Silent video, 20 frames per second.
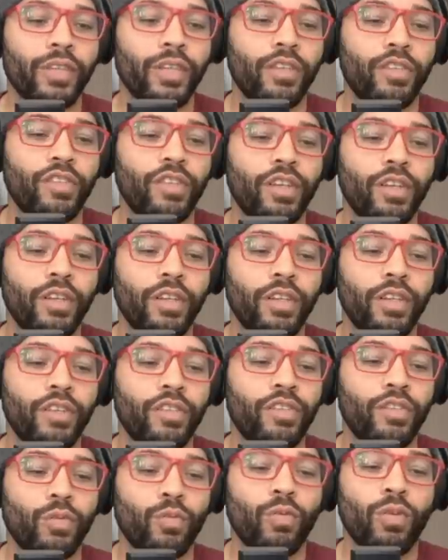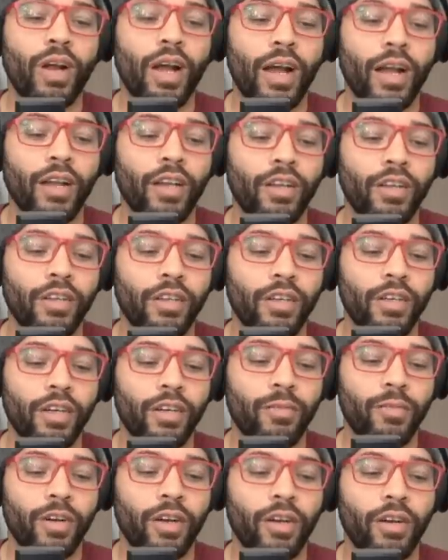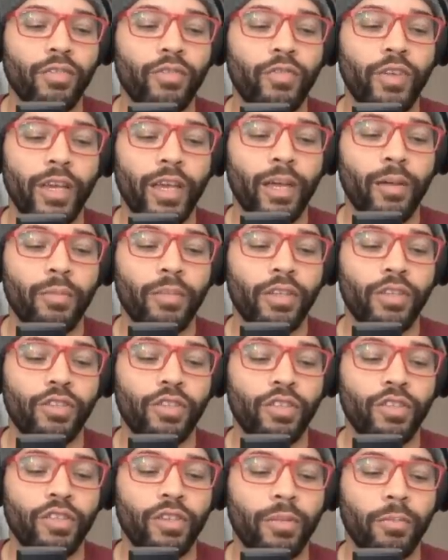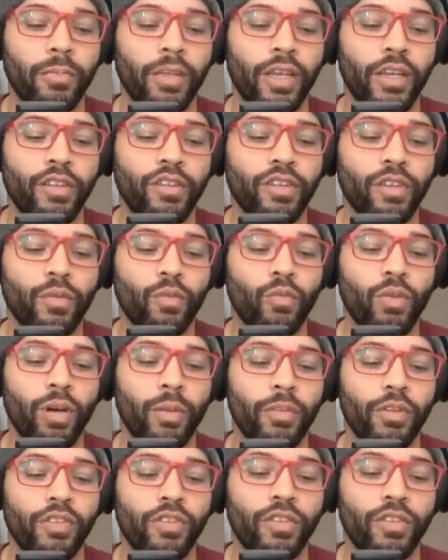and still is the rock of our family. She's an amazing woman.